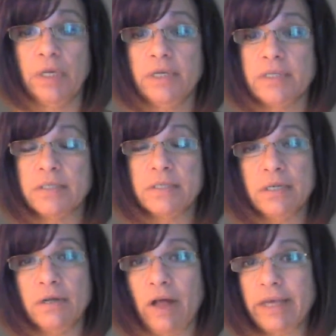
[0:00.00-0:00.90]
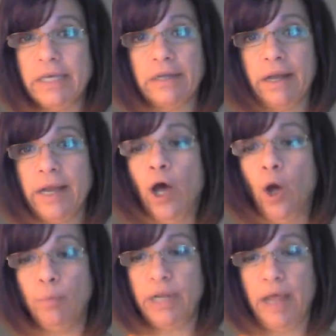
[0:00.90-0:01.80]
Still, I cannot
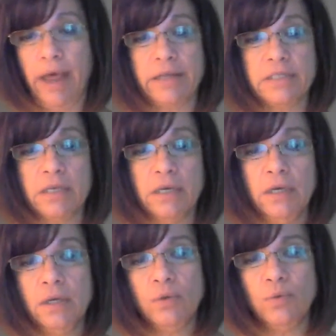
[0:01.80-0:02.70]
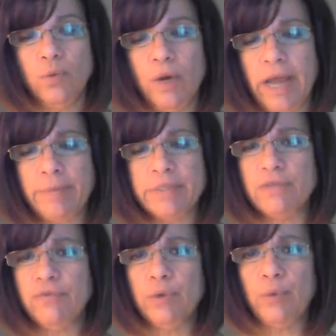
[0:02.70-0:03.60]
help but ask, what happens
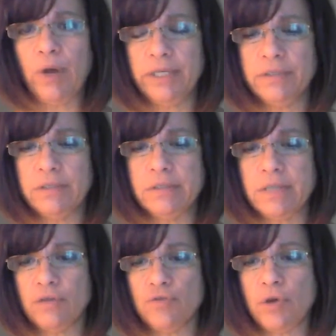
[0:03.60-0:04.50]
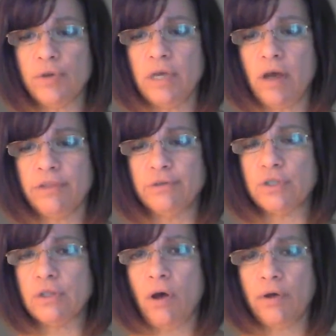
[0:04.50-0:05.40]
if we run into Xandri or the others
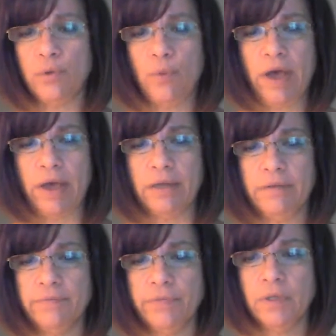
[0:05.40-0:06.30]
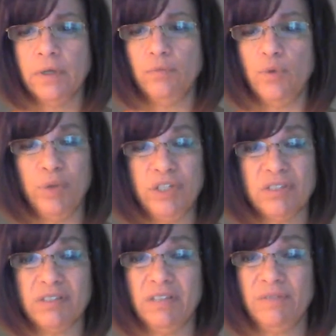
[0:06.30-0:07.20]
along the way? Will we
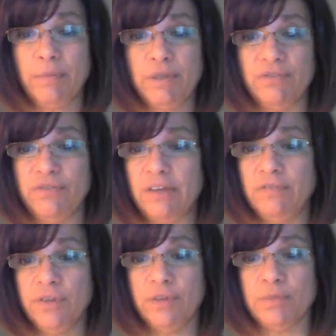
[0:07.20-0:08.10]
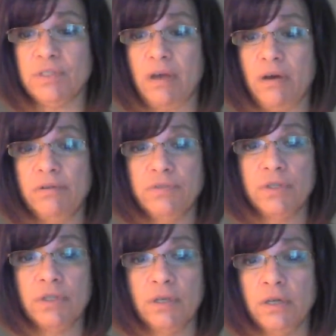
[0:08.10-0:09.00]
just leave them to fend for
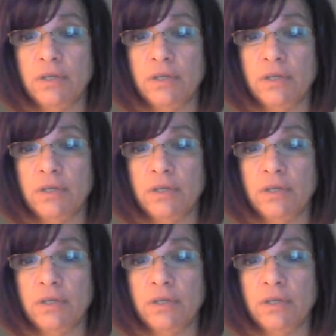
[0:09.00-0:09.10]
themselves?